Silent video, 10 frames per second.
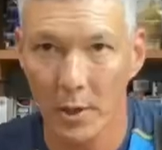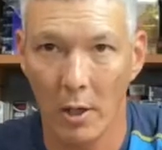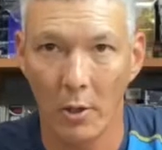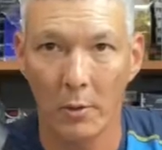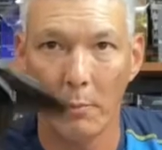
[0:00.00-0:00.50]

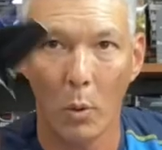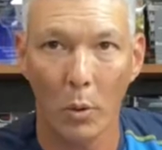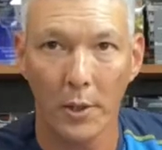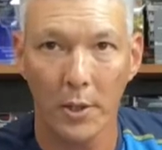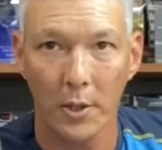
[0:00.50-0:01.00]
called the
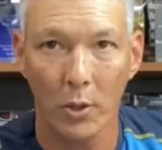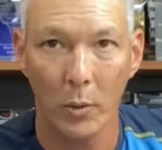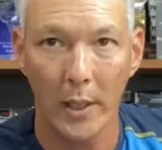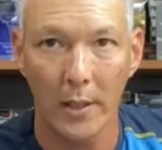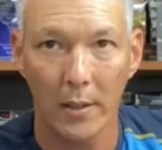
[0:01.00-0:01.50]
more
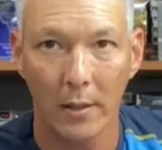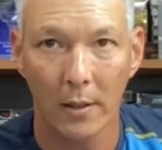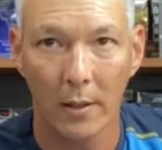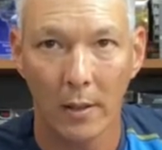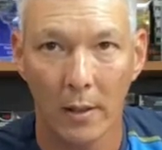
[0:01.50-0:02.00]
discreet,
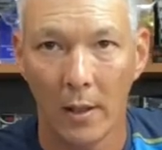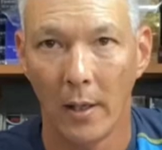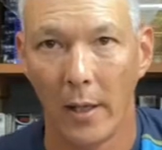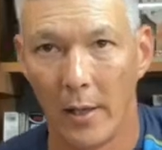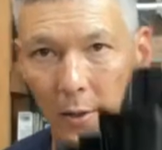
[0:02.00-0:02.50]
and